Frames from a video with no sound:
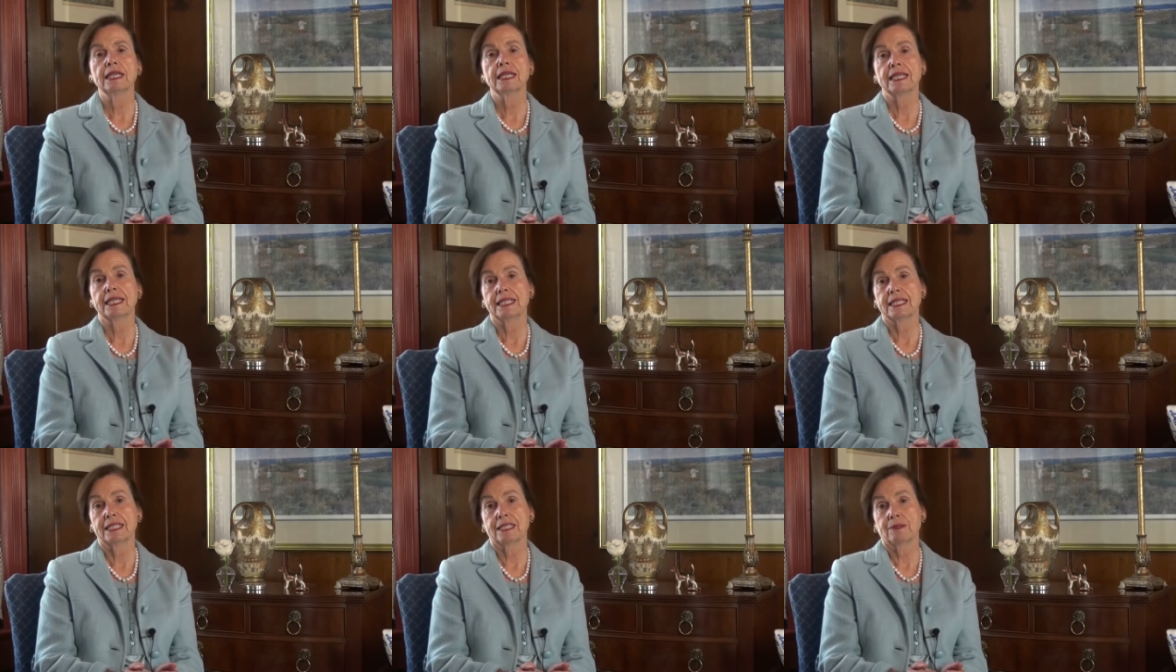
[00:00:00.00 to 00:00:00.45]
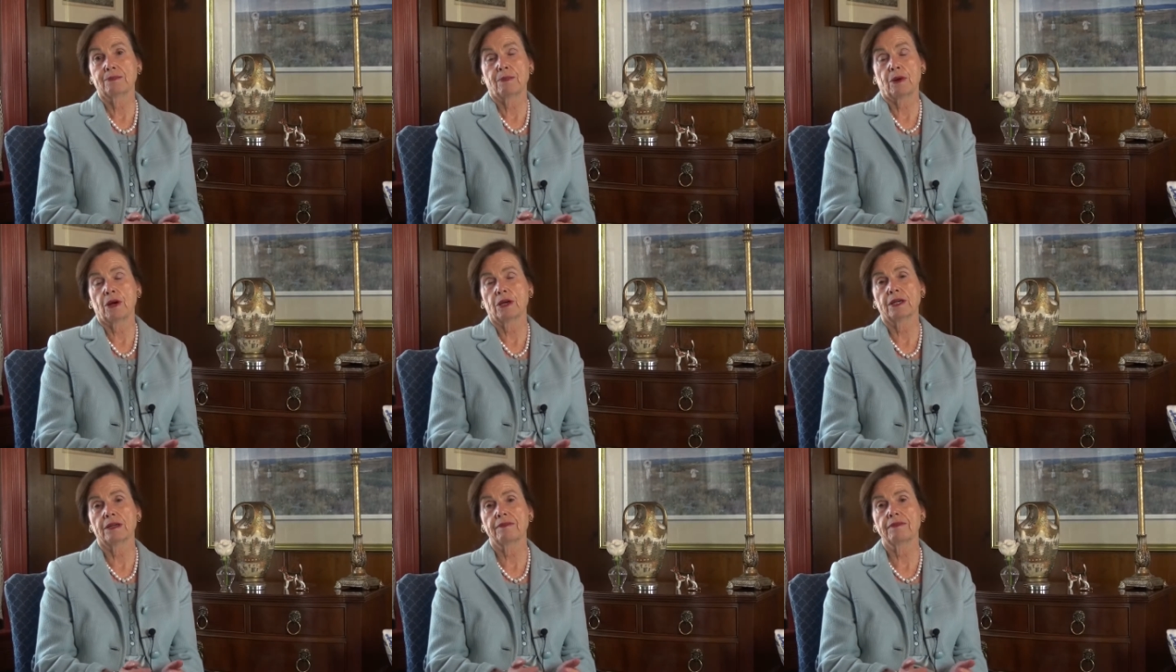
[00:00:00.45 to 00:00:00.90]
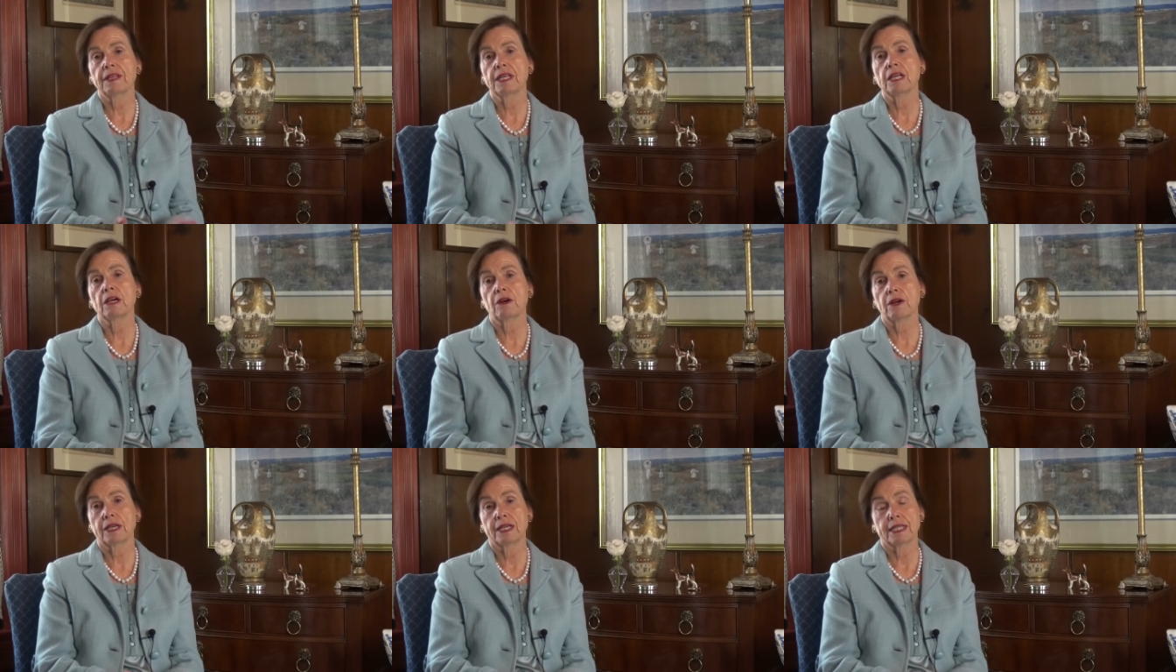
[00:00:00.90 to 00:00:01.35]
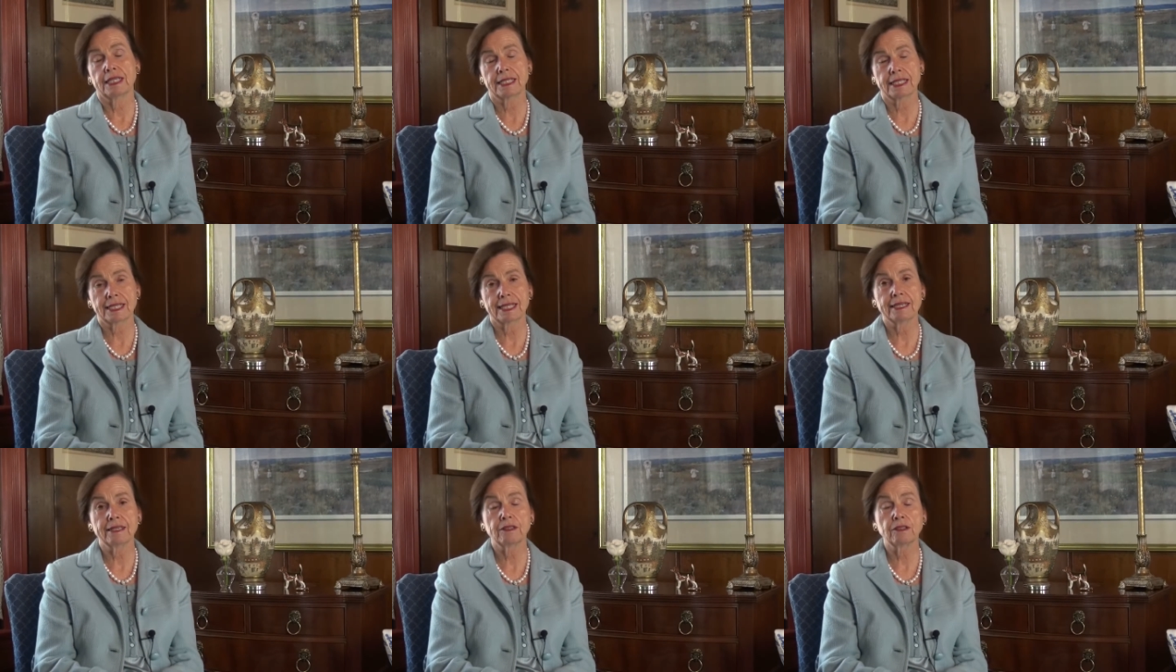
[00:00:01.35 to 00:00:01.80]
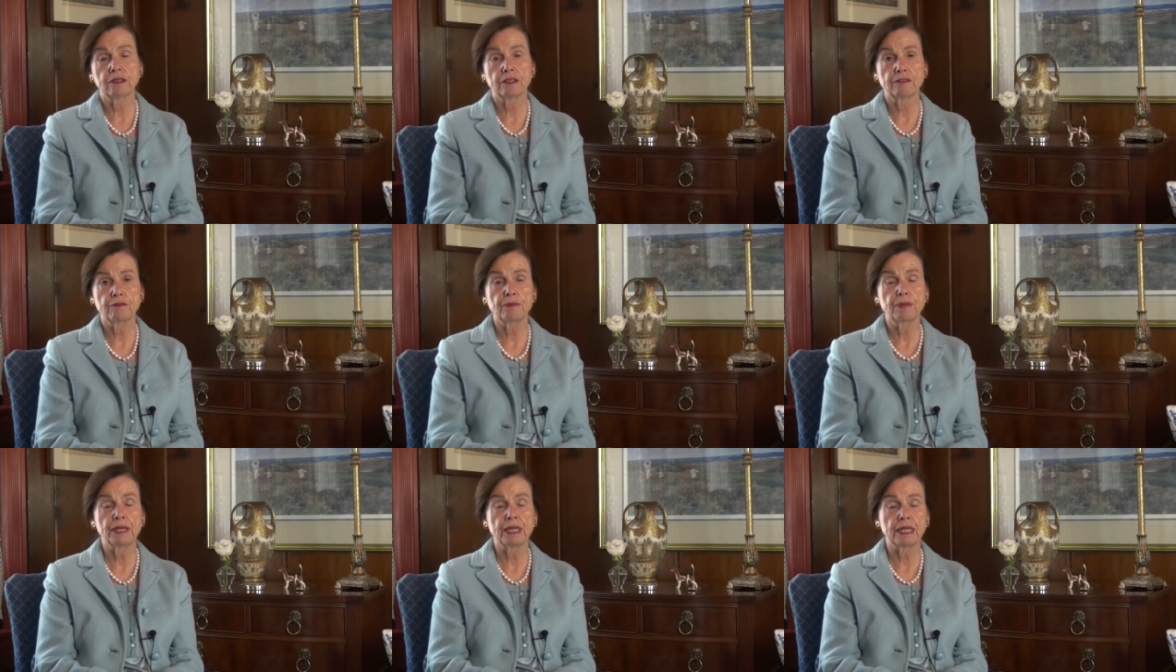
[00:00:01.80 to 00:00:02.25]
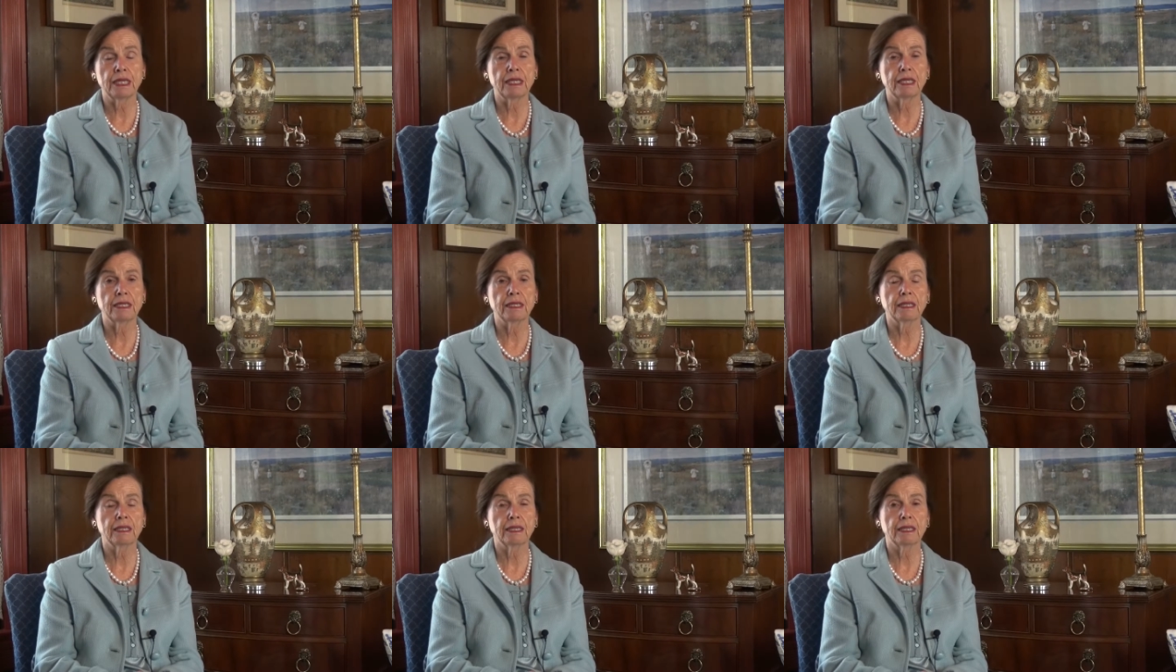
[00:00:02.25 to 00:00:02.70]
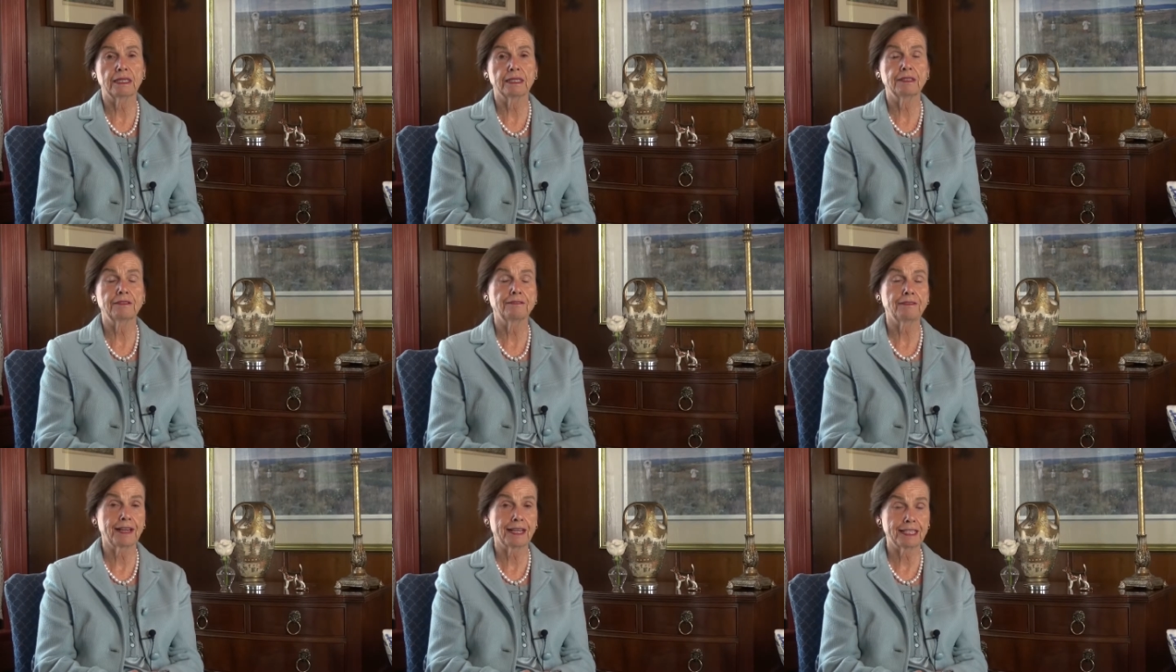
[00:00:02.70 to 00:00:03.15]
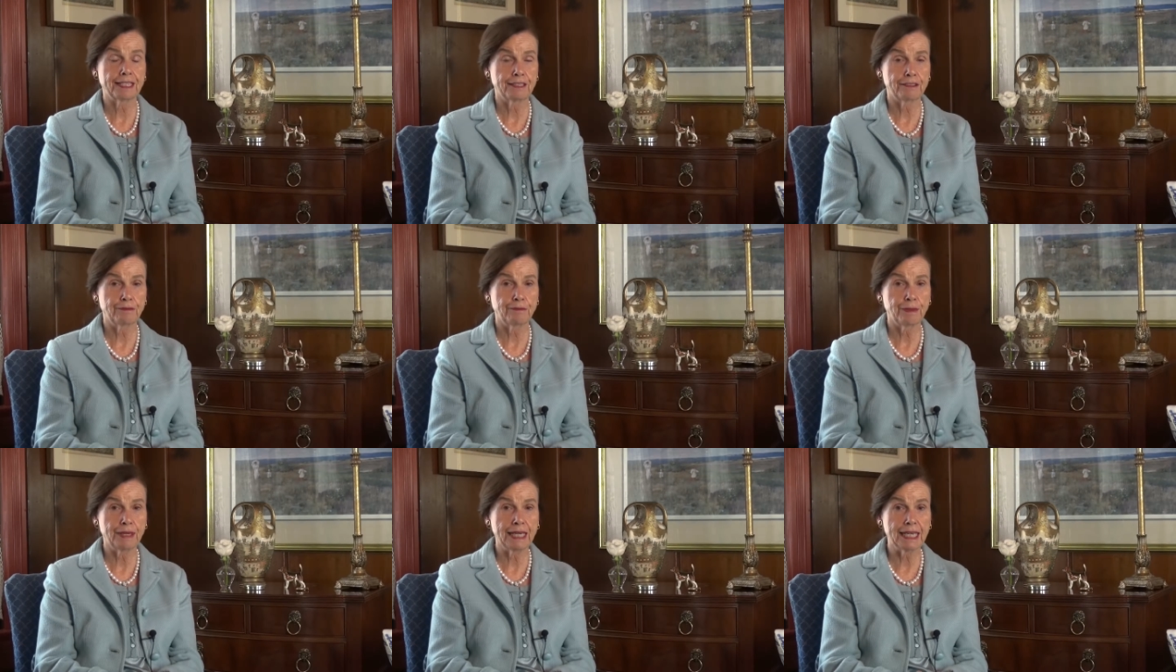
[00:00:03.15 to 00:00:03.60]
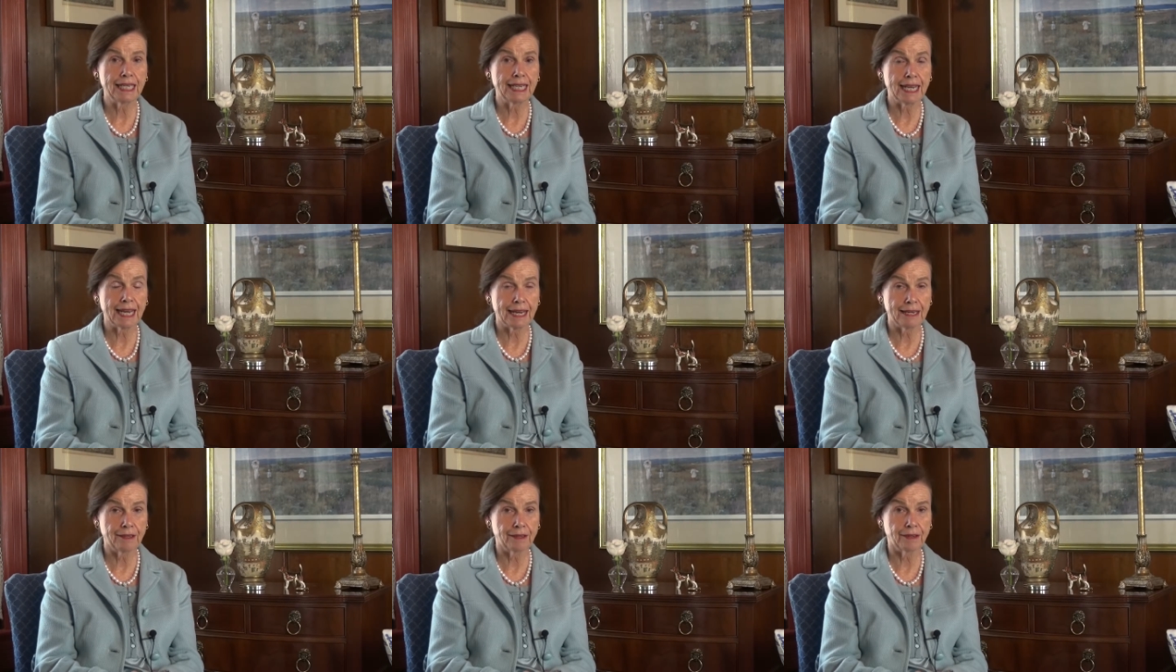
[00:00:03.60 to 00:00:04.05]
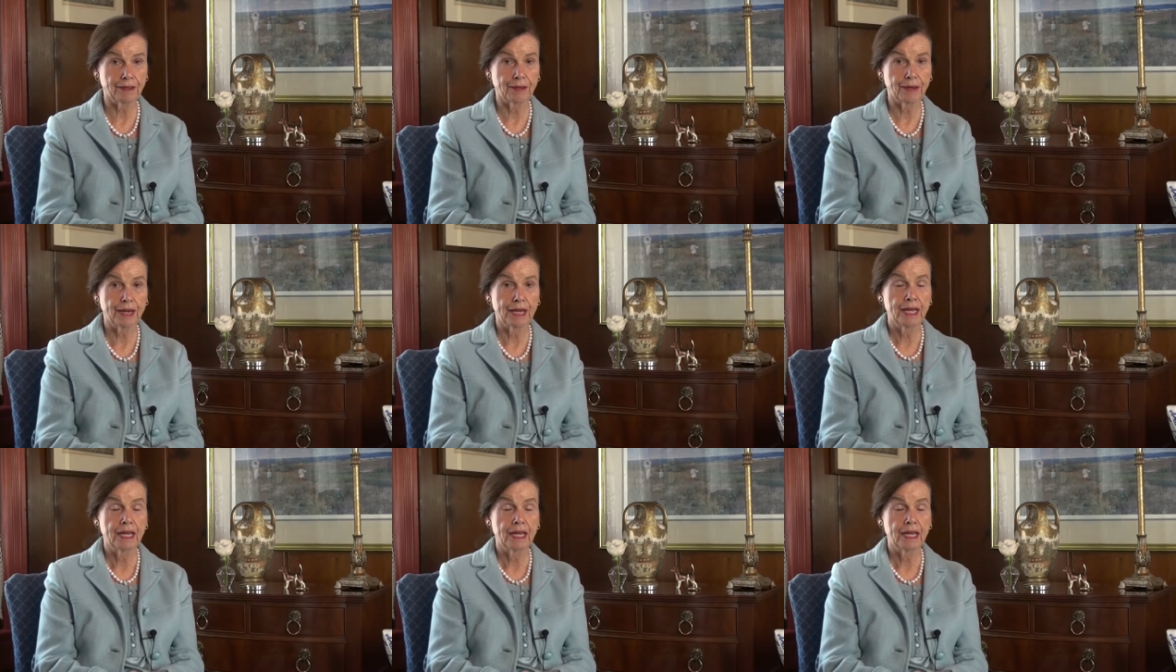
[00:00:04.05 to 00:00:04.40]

is part of the art and skill of being an effective mediator.